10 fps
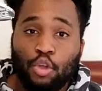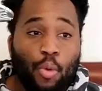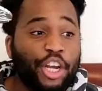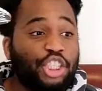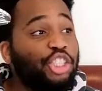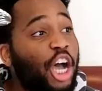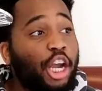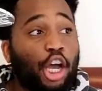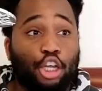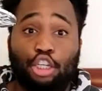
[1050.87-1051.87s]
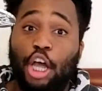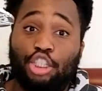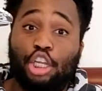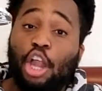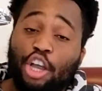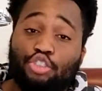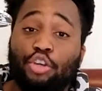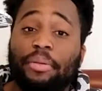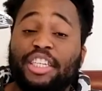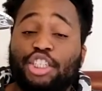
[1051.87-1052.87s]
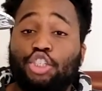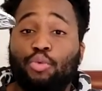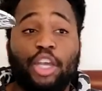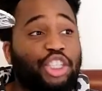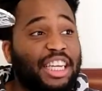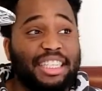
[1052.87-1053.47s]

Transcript: when it's not a clock dribbling situation,